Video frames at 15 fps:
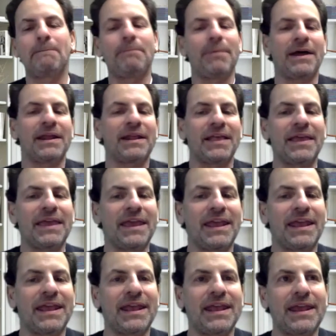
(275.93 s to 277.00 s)
But
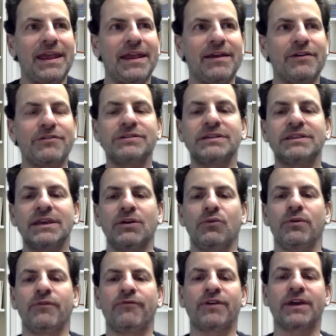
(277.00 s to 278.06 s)
here's the thing,
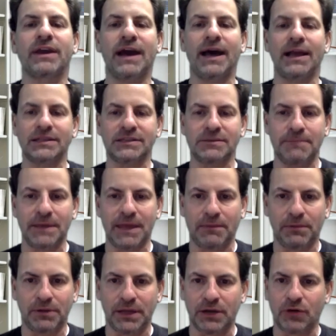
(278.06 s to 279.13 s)
we've got to be
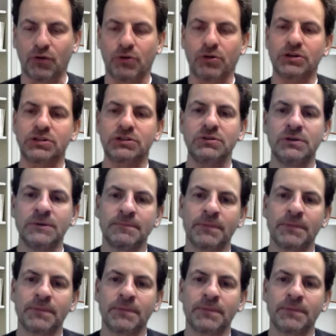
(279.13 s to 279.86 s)
able, in order to